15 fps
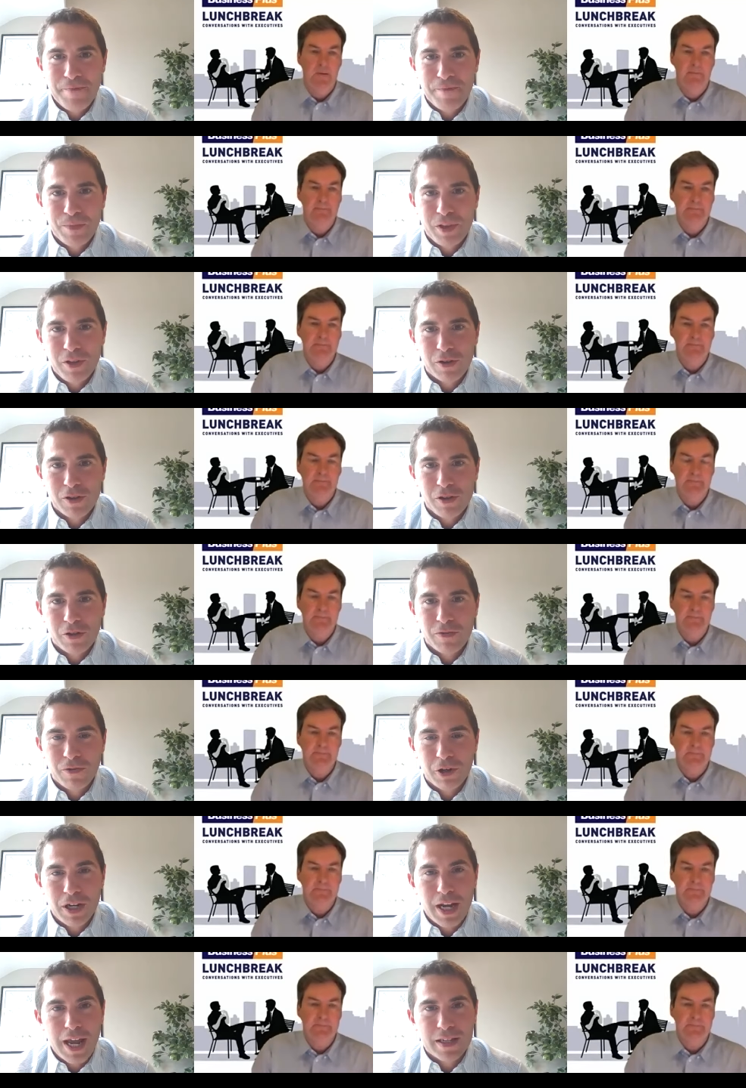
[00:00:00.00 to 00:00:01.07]
Speaker 1: Um, look look
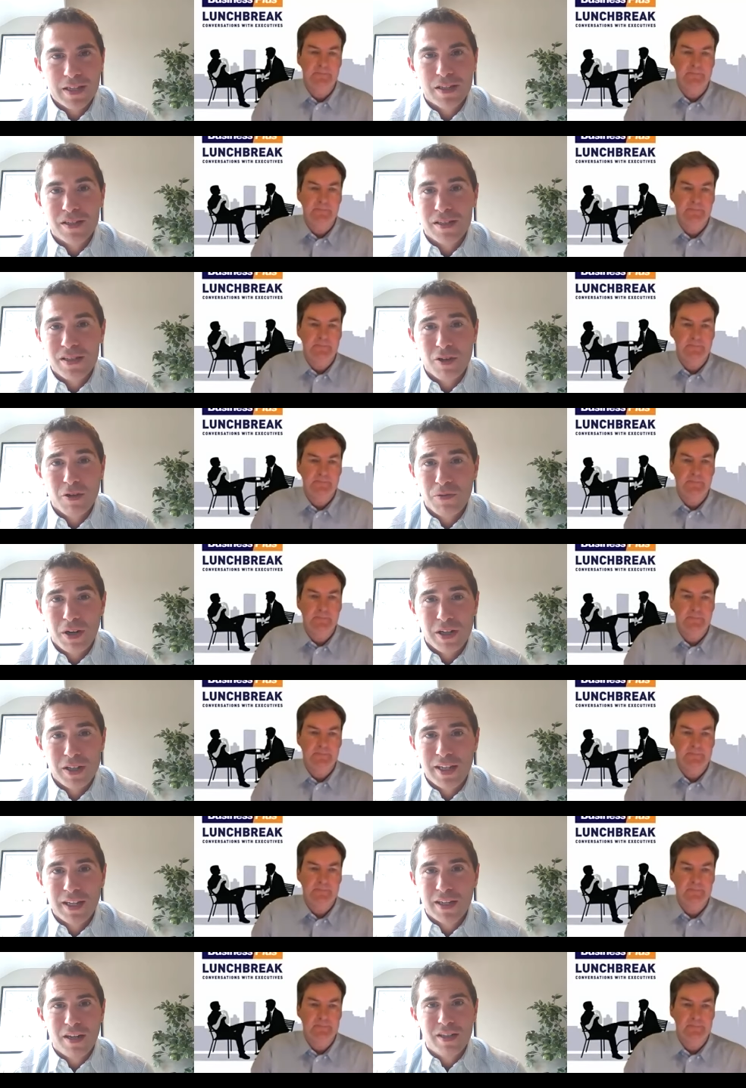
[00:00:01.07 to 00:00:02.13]
for an exit. So I
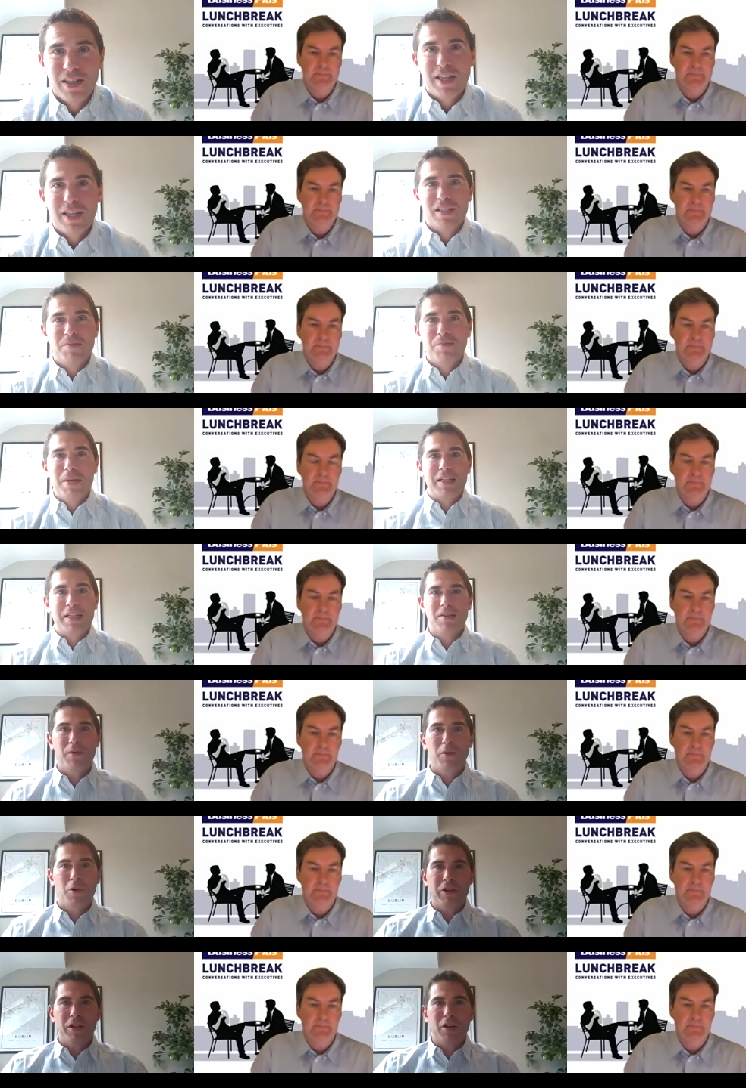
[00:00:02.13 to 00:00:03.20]
think I think it's a mix of
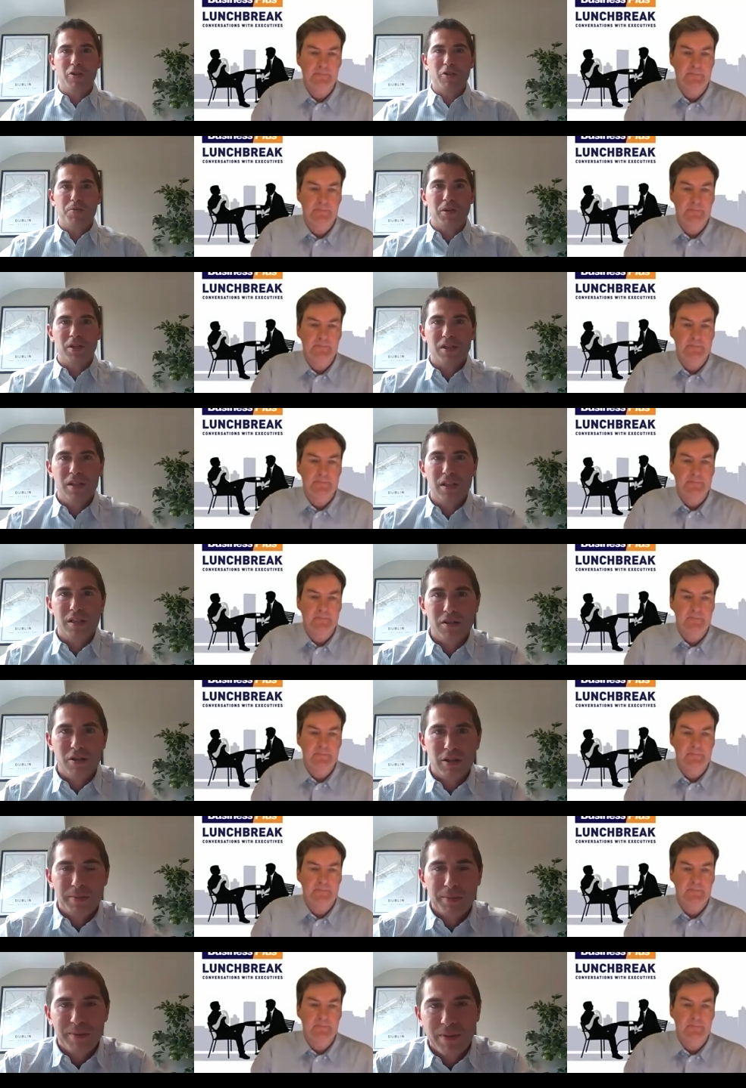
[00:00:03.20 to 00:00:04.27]
all those, but it's, it's
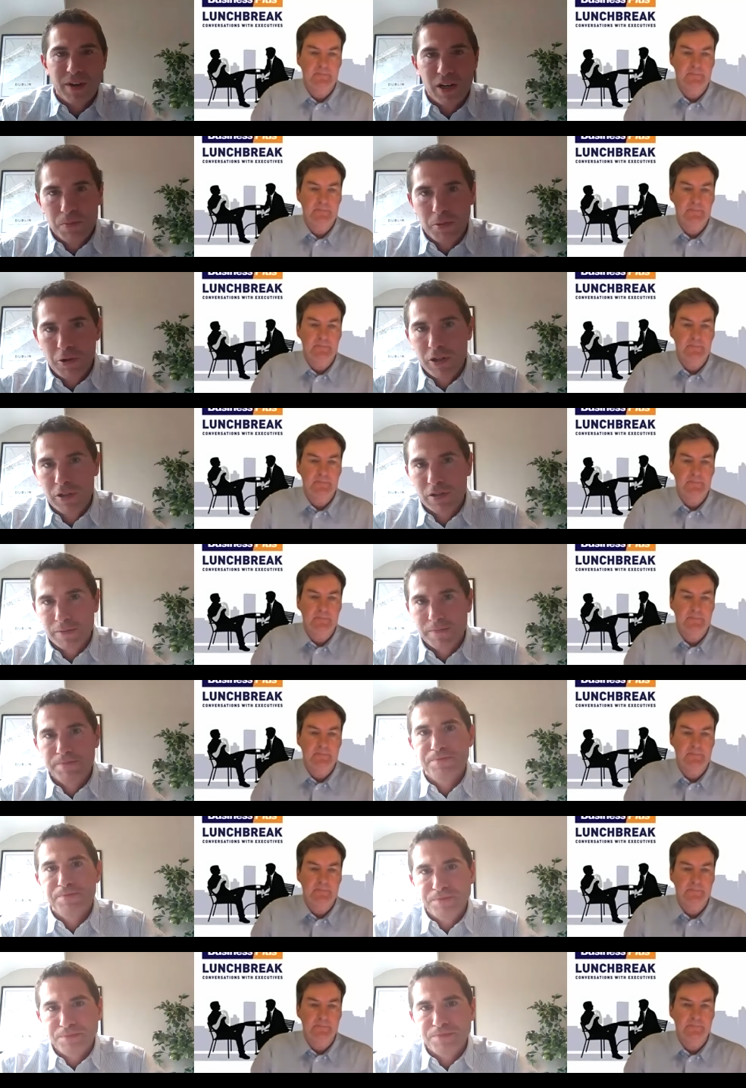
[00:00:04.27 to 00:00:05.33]
certainly been very buoyant.
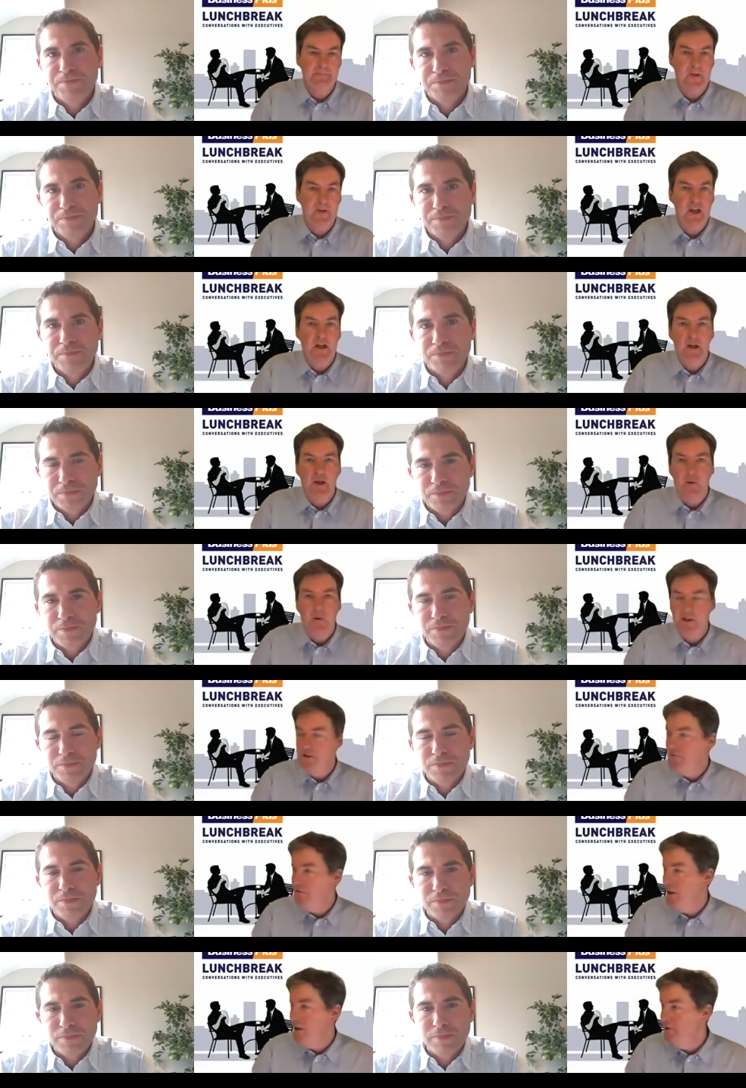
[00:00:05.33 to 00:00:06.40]

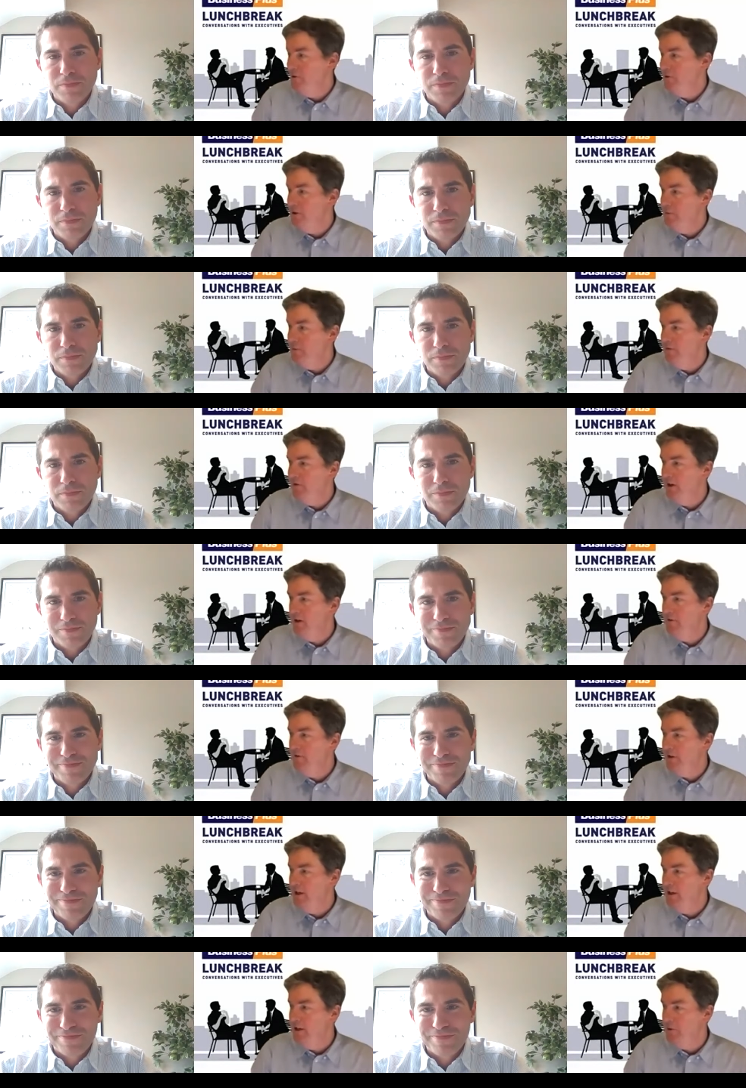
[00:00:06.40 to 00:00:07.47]
Speaker 2: listen, Robert, you, have been very
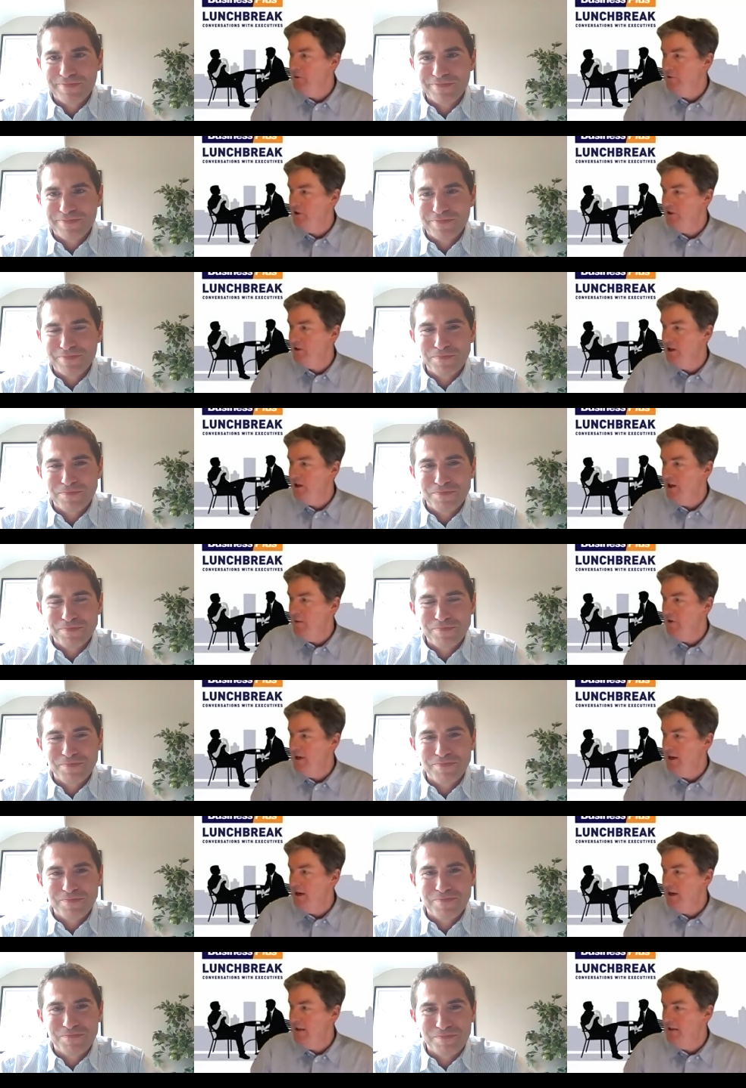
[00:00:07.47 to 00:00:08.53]
very good with your
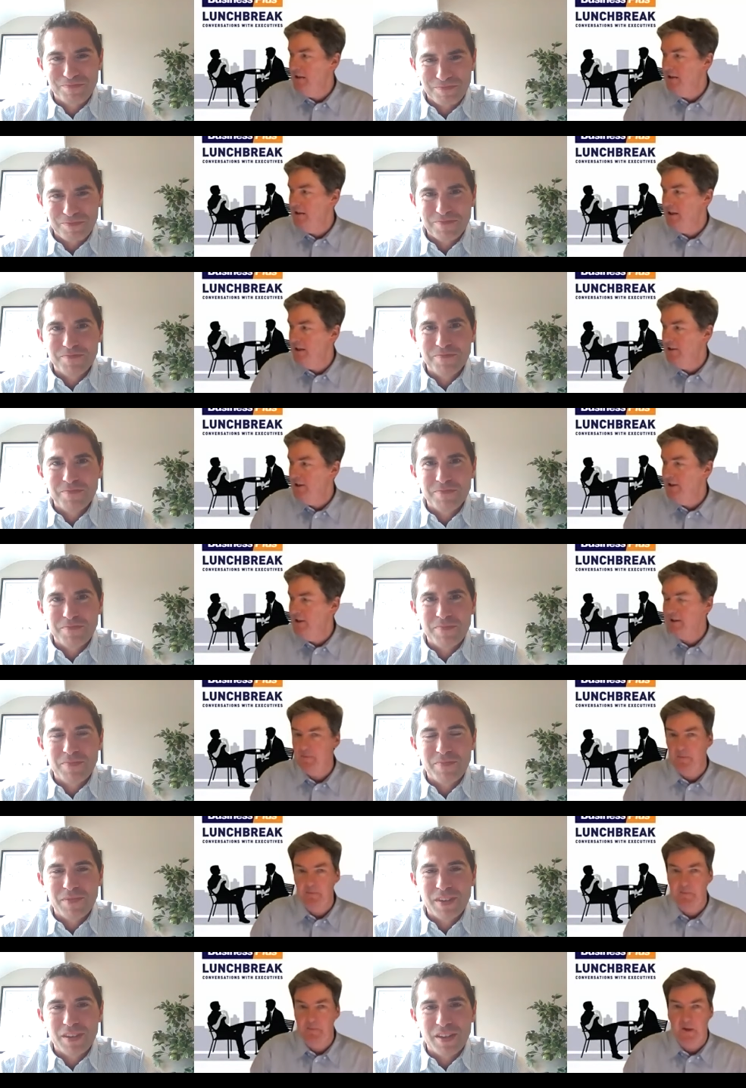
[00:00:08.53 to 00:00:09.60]
time, and uh, I think
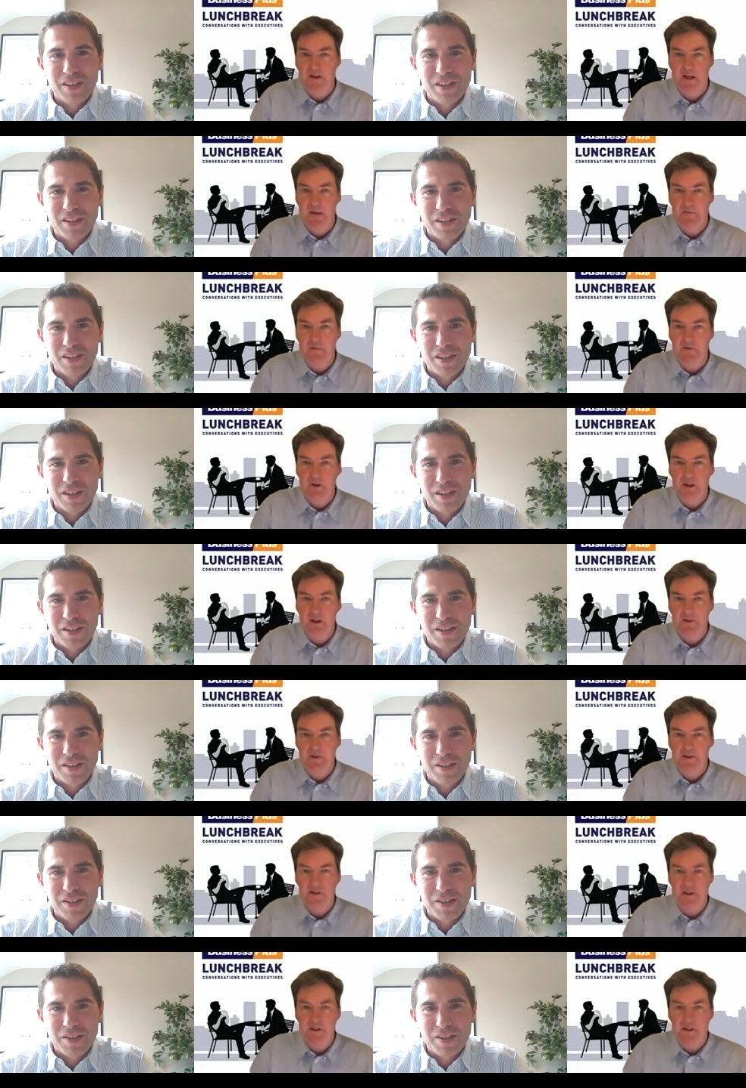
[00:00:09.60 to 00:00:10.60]
it's about time for all of us